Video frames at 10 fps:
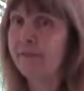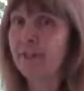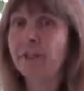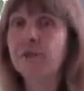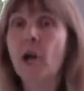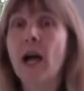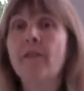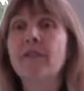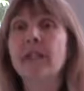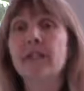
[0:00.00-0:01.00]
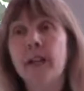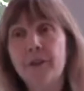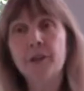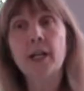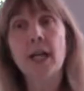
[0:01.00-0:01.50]
Even if you're having
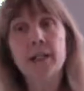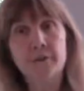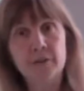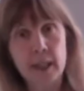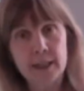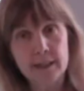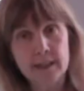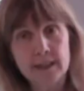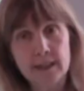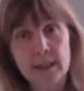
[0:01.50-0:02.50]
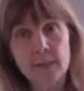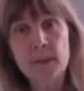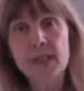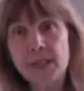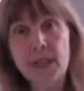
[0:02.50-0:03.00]
another kind of flood
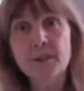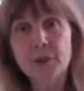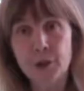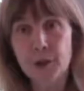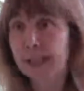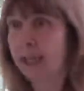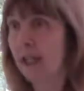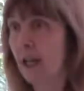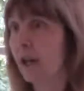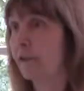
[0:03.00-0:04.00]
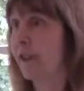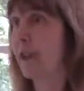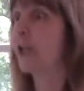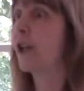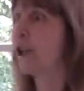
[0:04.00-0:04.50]
besides Hurricane Harvey,